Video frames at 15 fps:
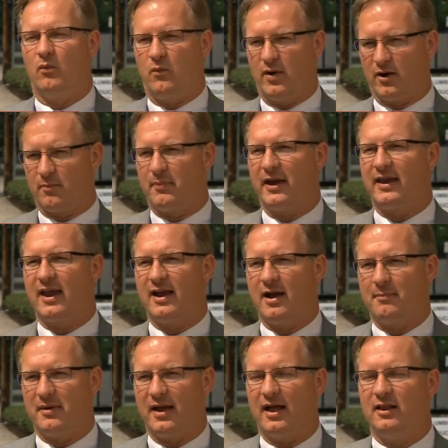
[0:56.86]
We are picking
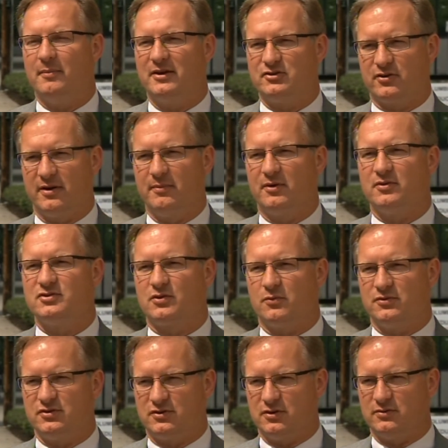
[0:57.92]
up elementary and middle school
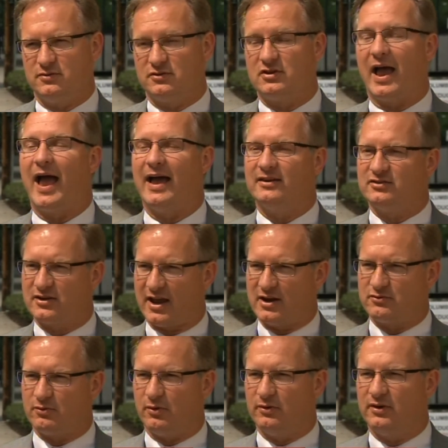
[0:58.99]
students as
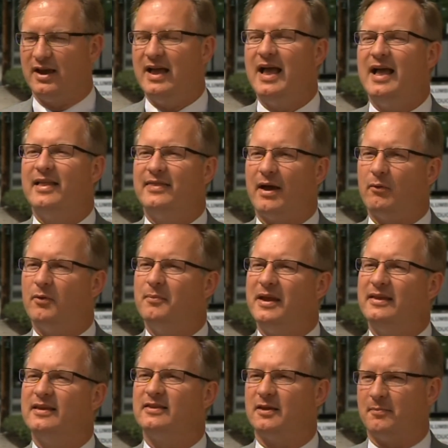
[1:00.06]
scheduled. That will
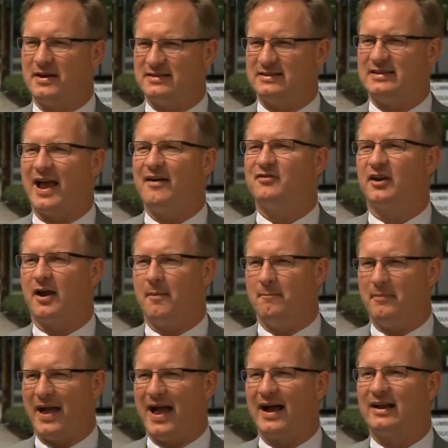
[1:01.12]
mean that the buses have to come
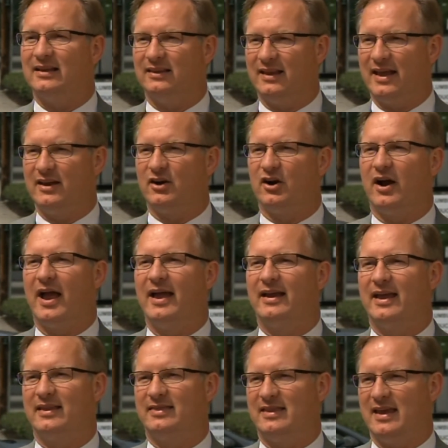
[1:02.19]
back later and
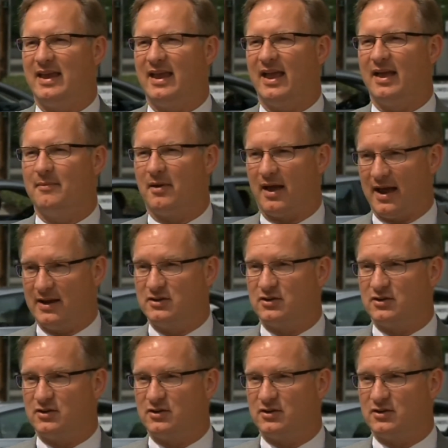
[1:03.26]
get the high